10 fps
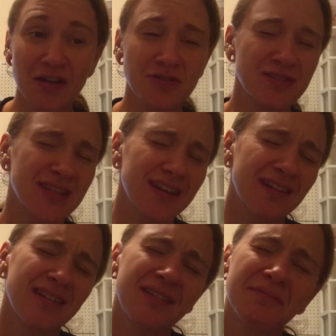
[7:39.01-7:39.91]
I was just
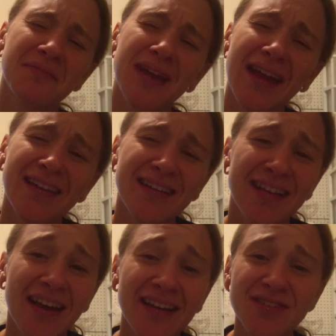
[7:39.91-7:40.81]
like, oh man,
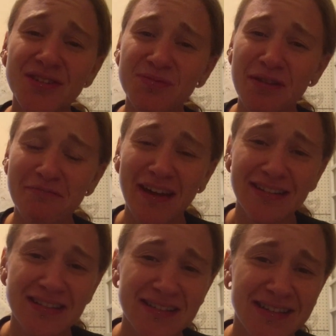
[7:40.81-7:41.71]
Clyde just went
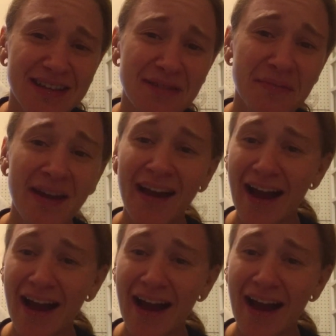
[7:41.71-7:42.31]
back to sleep.